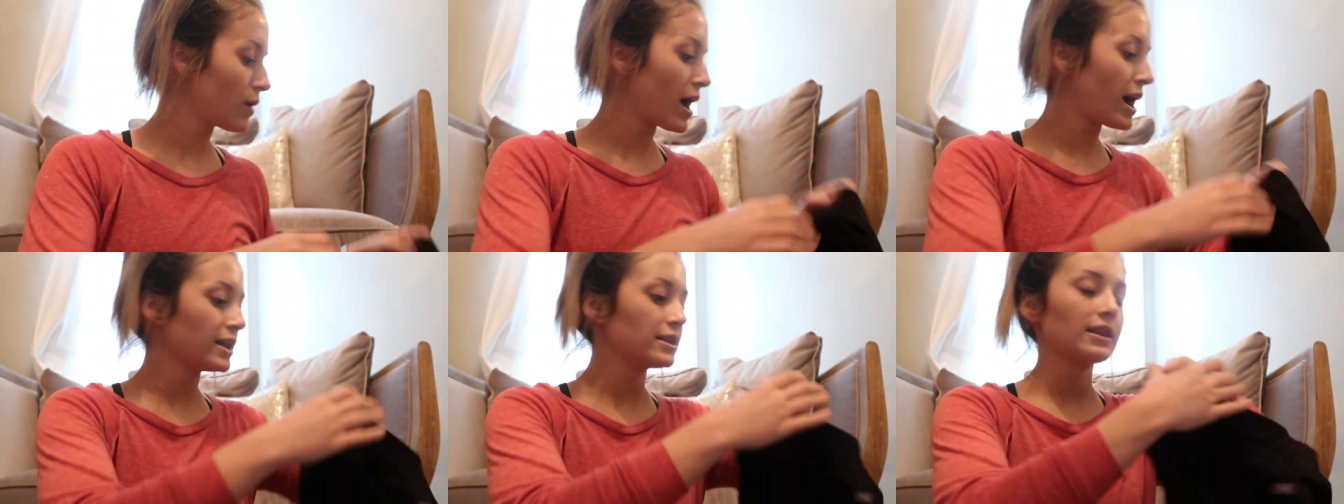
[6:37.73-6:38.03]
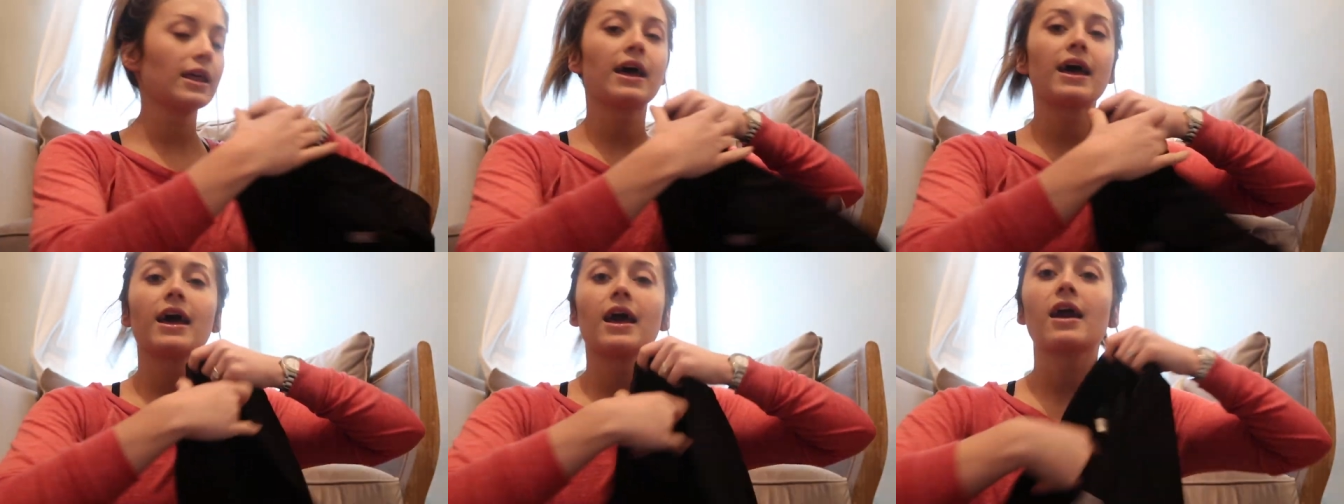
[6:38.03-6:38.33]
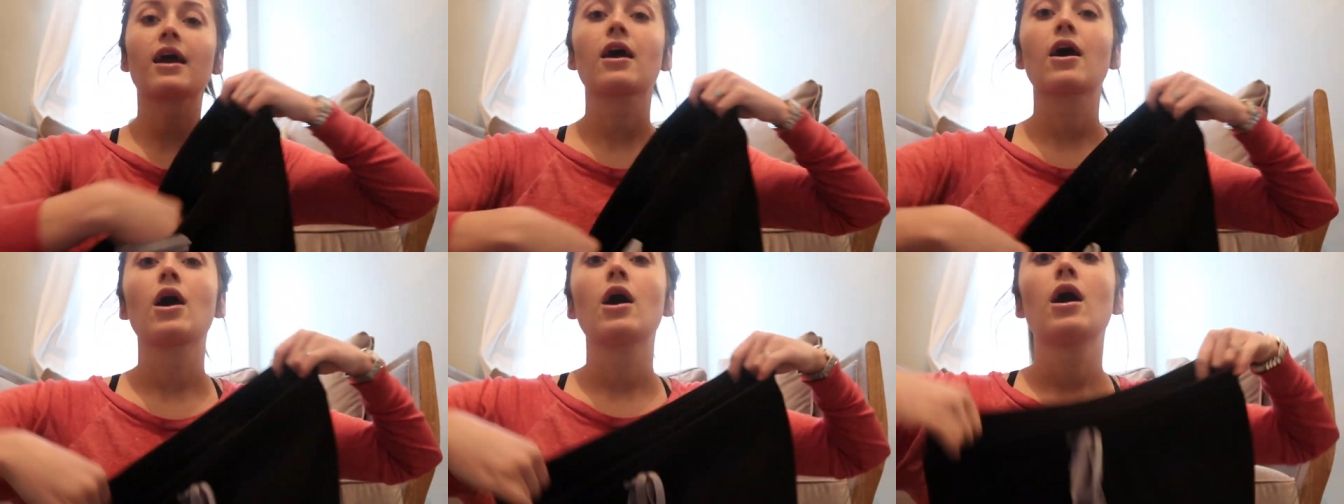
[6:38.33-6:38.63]
wide
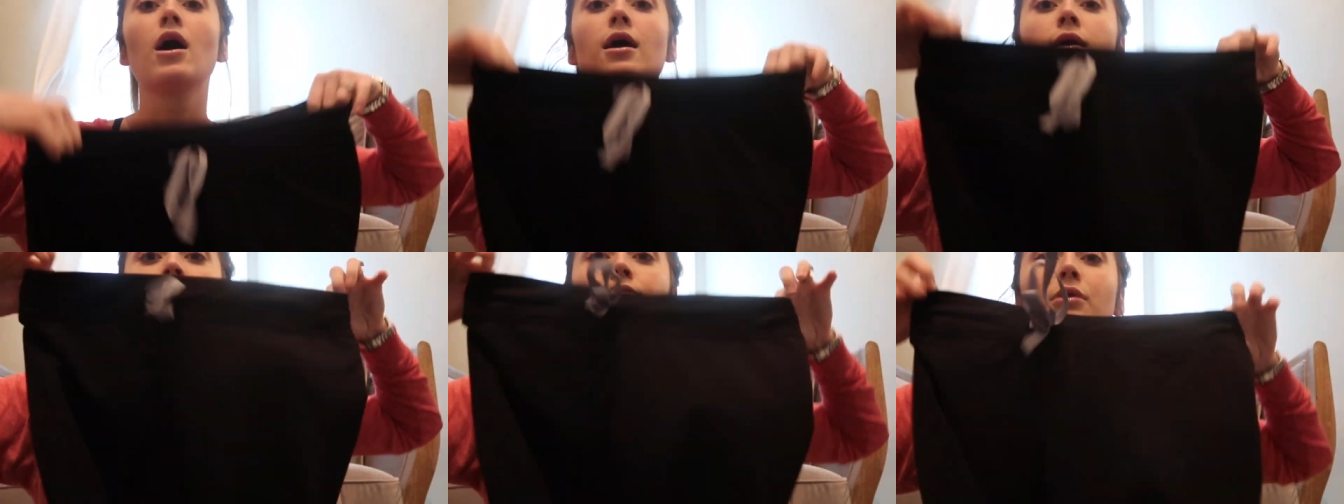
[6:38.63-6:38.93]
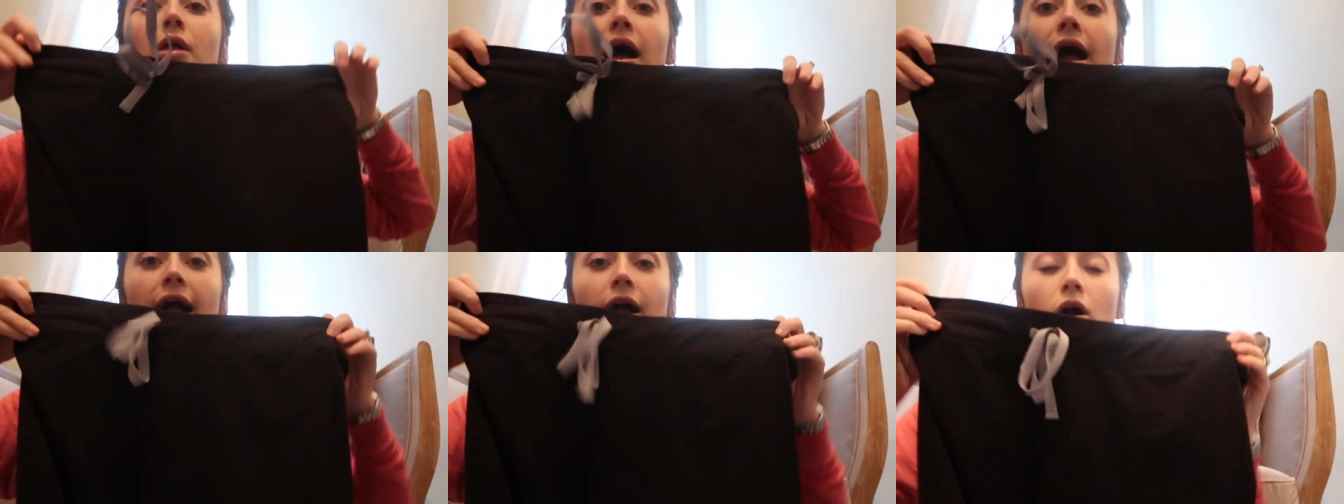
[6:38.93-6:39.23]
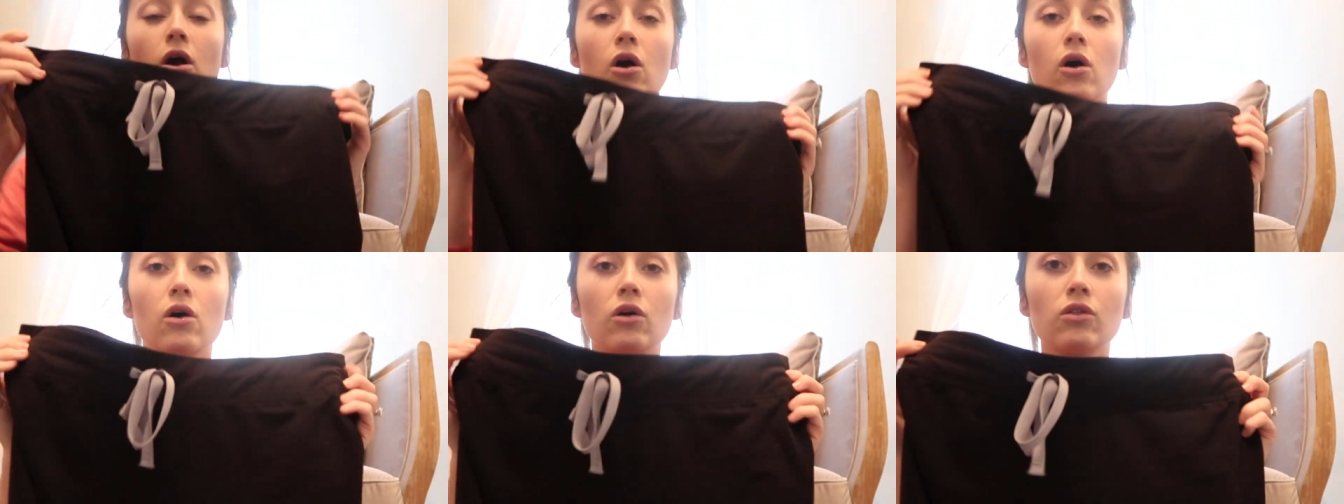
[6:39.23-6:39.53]
leg,
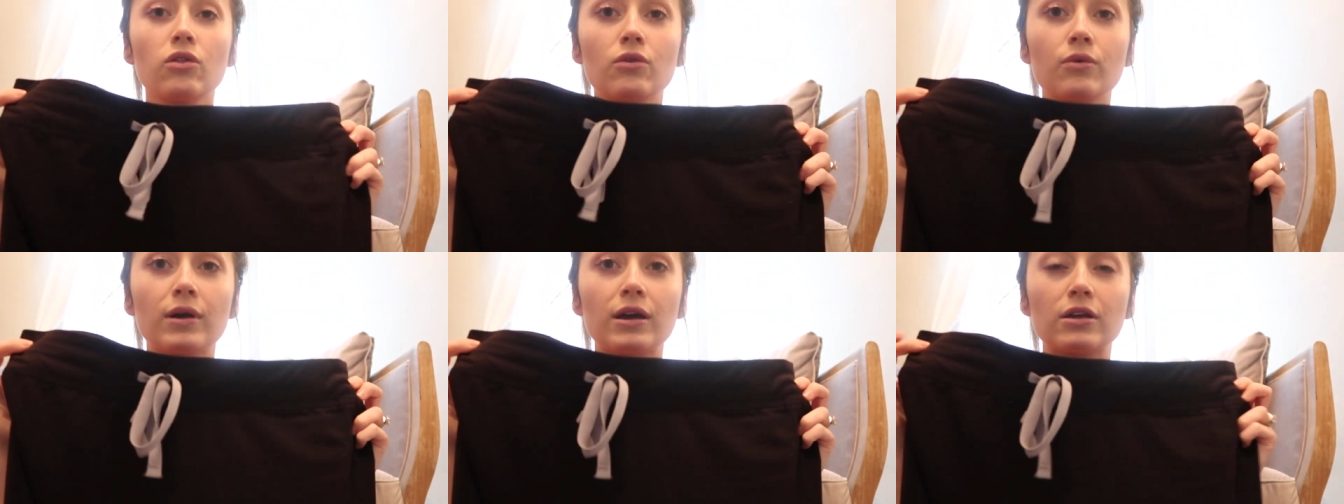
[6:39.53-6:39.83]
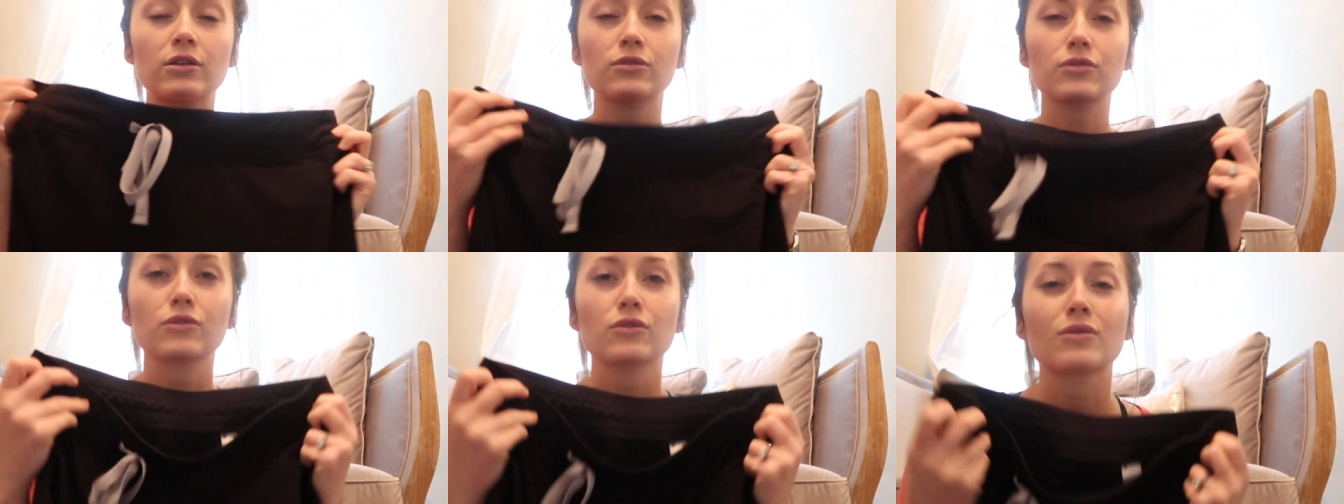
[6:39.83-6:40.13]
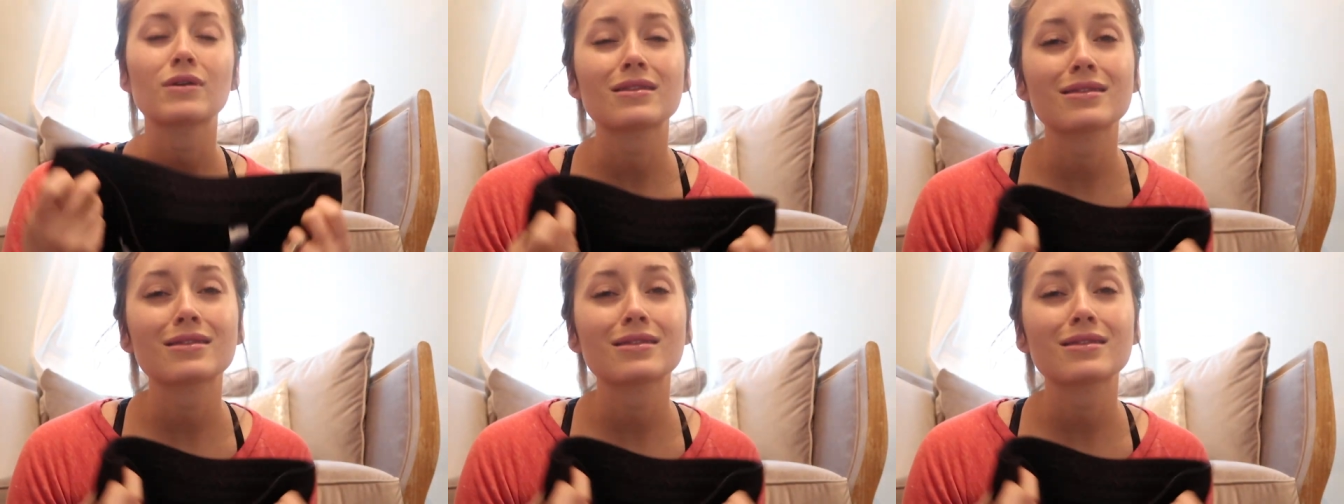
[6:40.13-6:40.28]
black all the way through.